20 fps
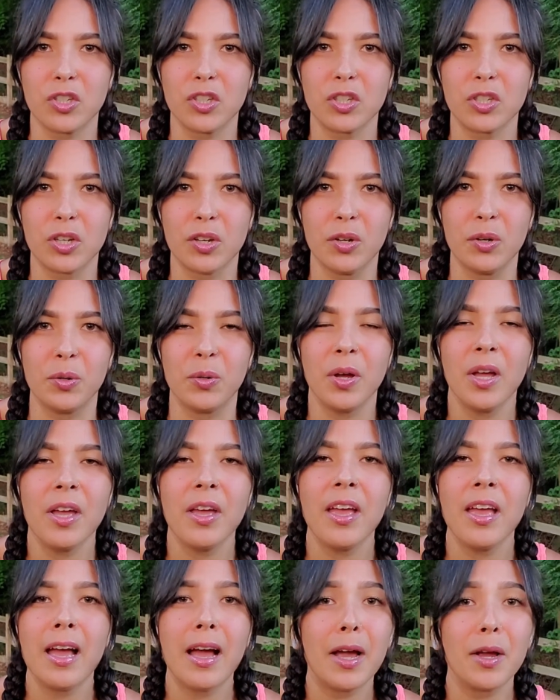So
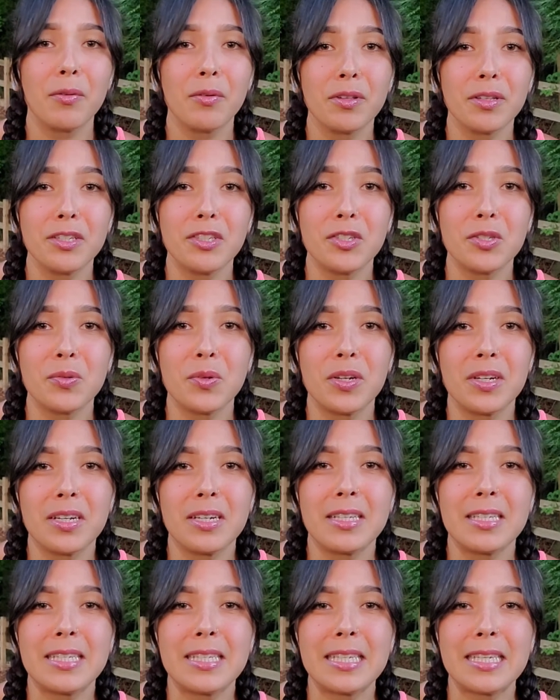I really just wanted
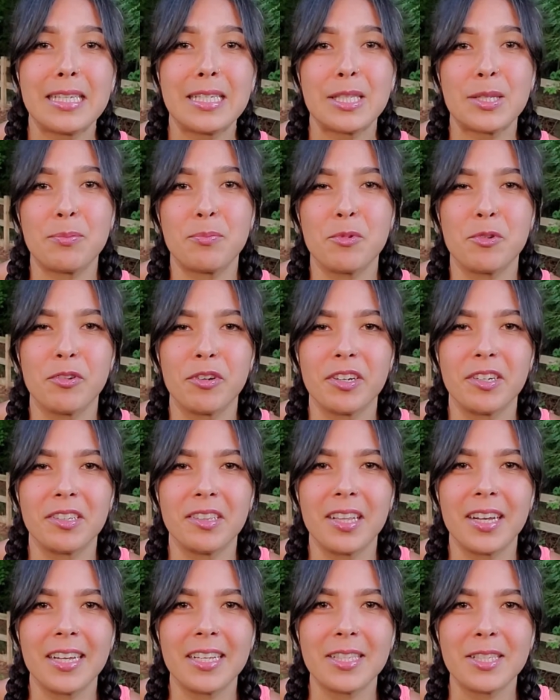to see some grill
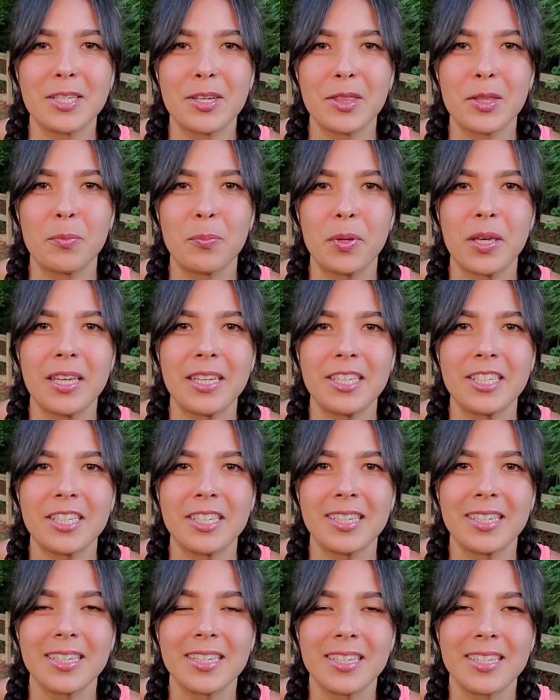lines on the
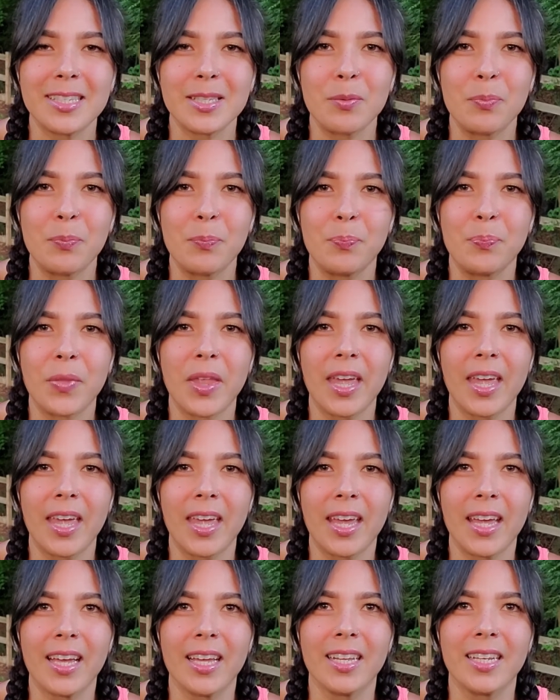peaches,
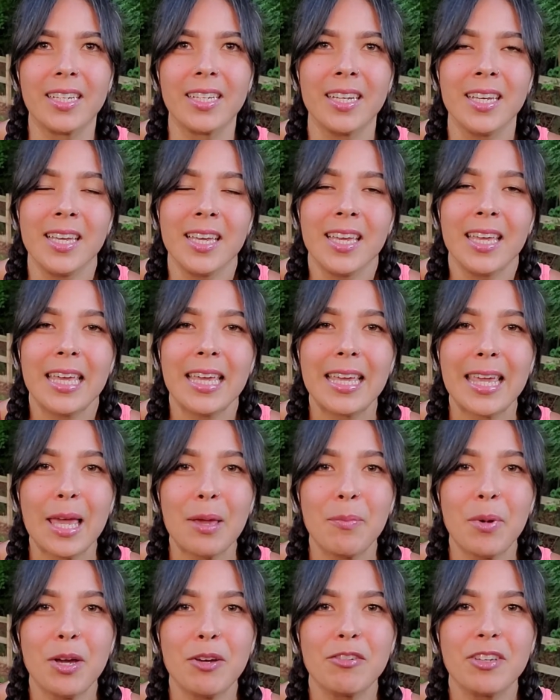and it
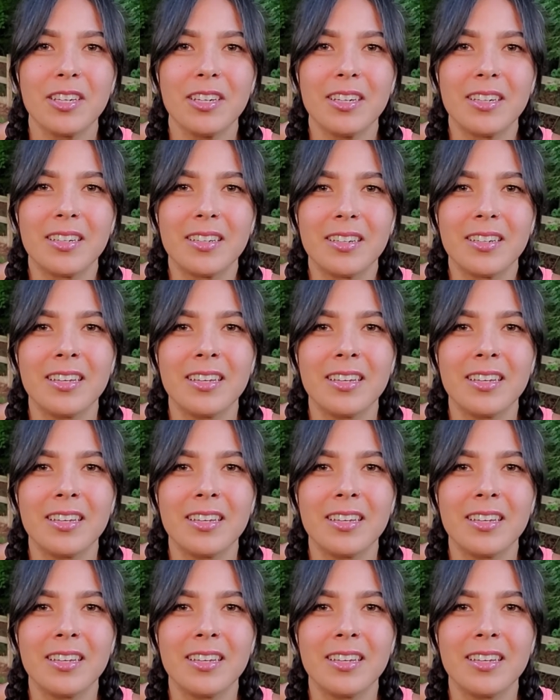came out good.